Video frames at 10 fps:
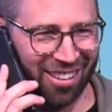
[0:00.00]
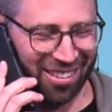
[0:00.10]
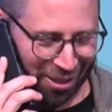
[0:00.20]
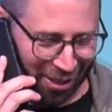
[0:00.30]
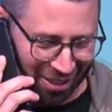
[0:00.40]

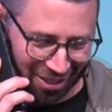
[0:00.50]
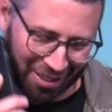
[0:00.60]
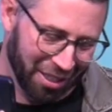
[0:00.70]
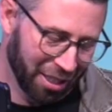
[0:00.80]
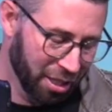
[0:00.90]
You good?
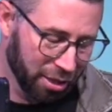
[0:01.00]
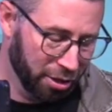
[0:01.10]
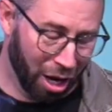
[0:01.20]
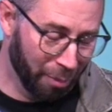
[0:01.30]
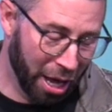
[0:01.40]

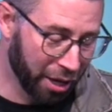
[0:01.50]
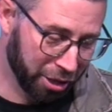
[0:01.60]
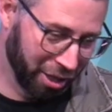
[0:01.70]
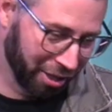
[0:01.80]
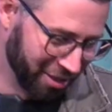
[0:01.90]
No, I'm not
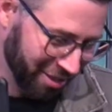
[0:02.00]
good.